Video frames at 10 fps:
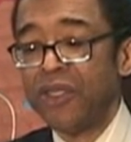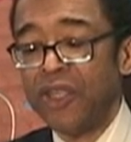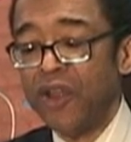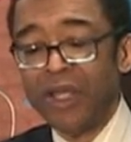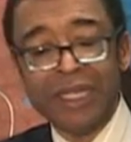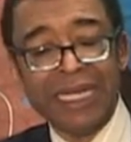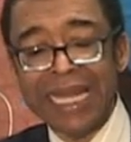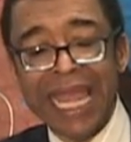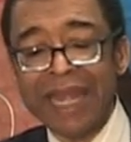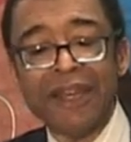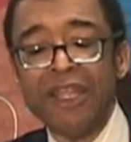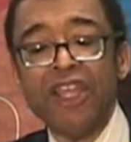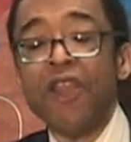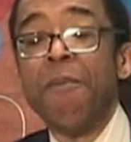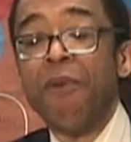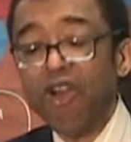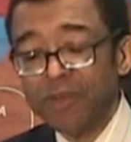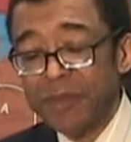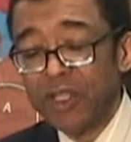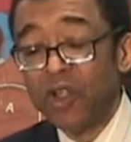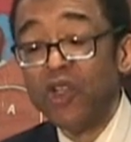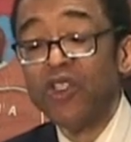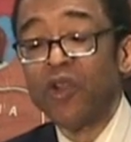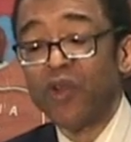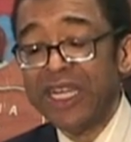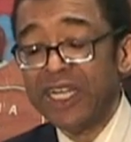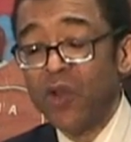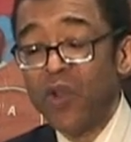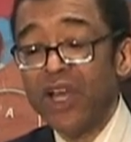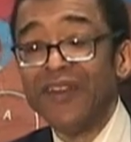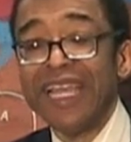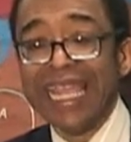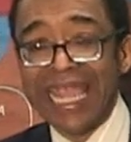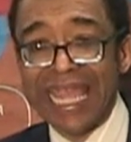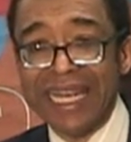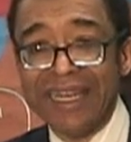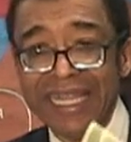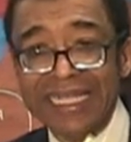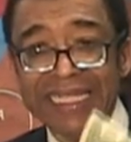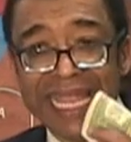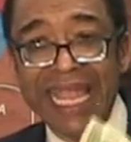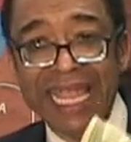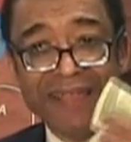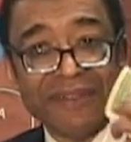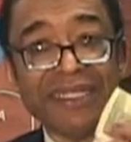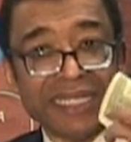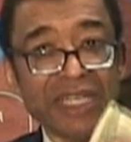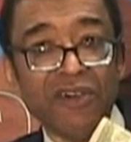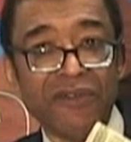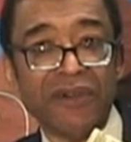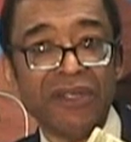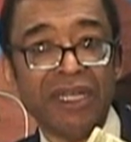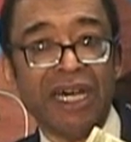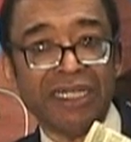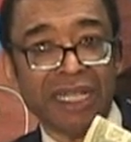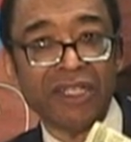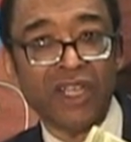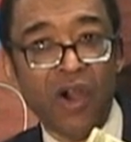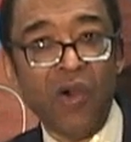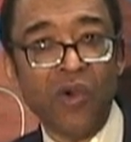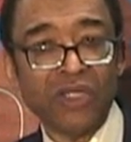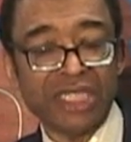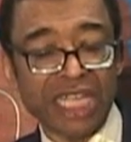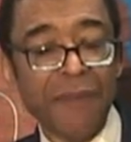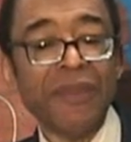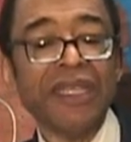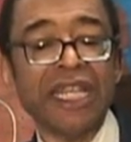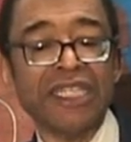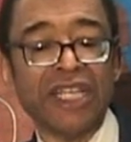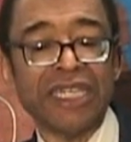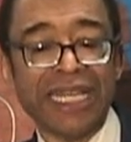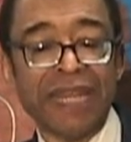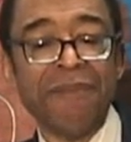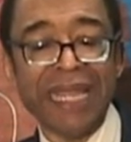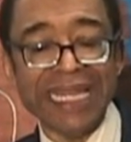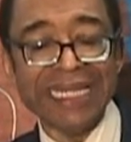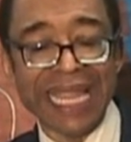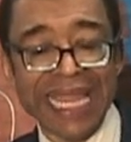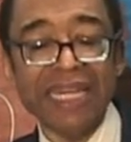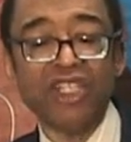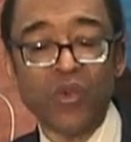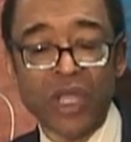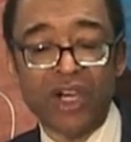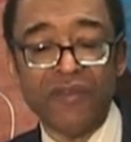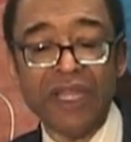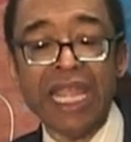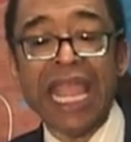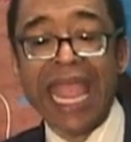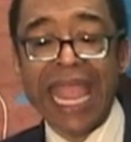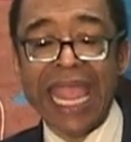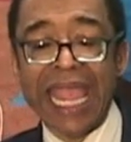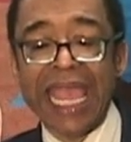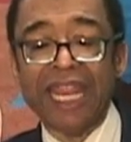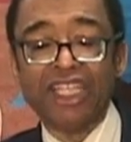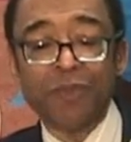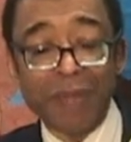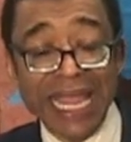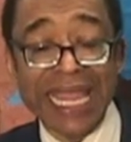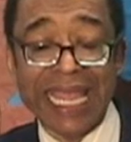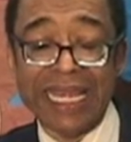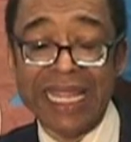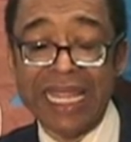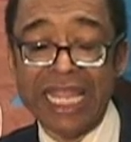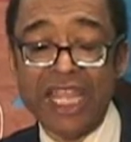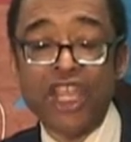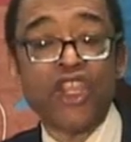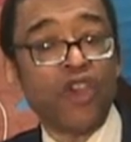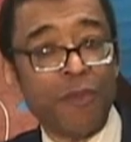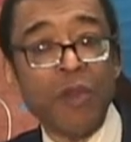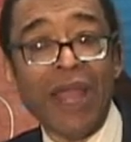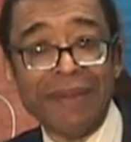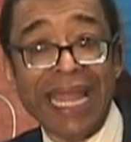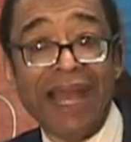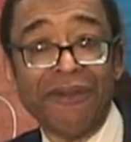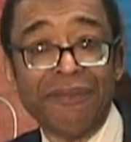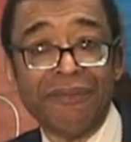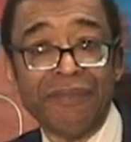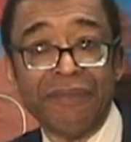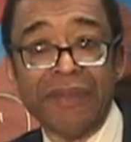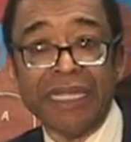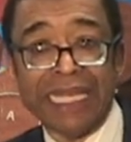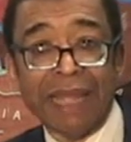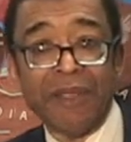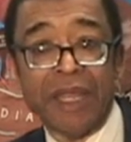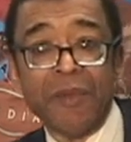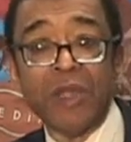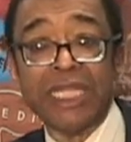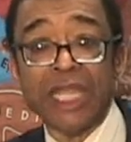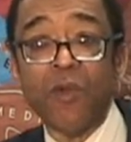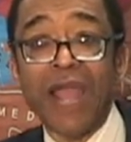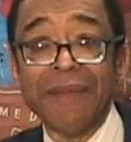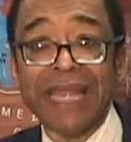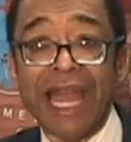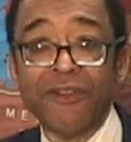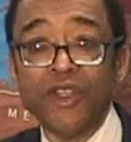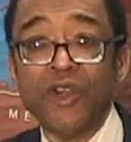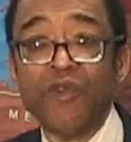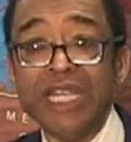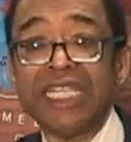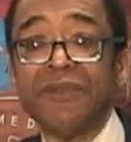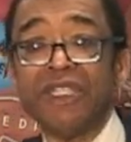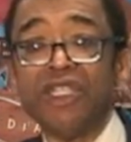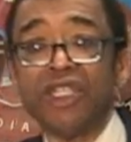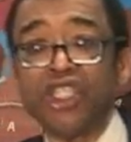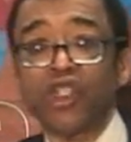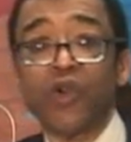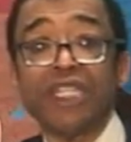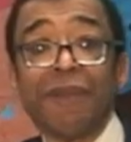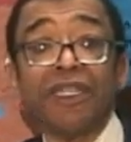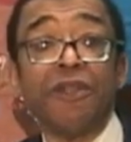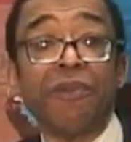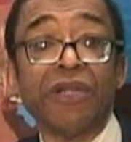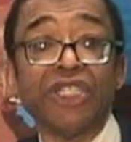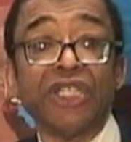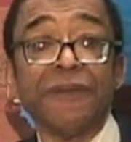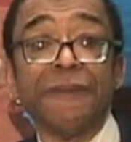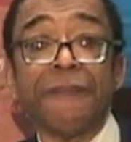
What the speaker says: you know, other than that, most people are going to lose a great deal of wealth. And unless they have this silver, a gold, something that can maintain its wealth, and expand, you're going to be wiped out. And I mean, when I say wiped out, you can read some of the stories about the Depression.